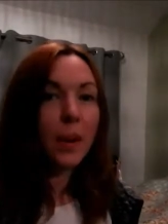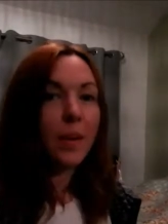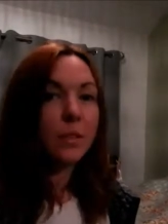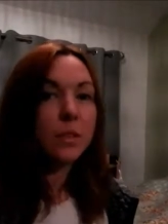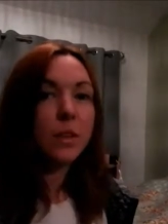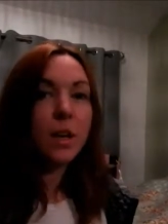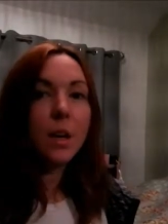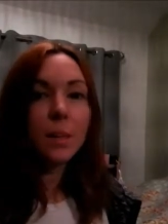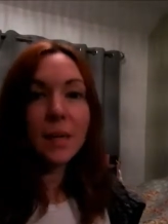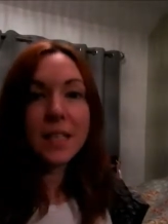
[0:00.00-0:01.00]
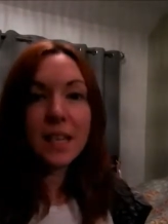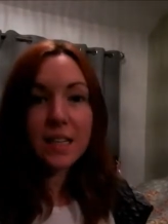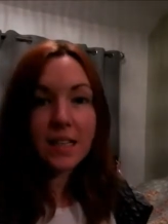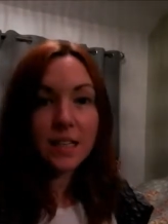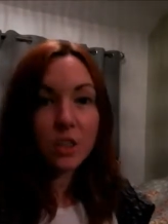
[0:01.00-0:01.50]
about
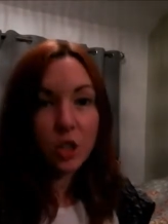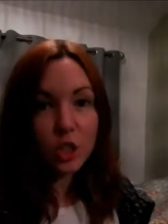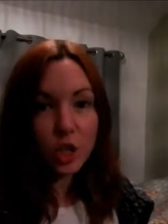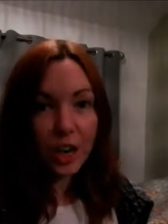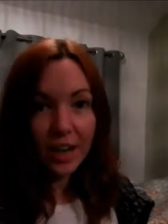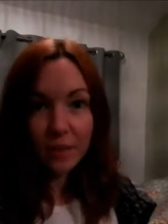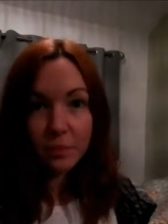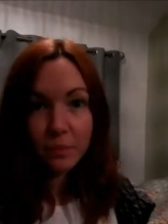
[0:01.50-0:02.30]
maintaining ginger hair,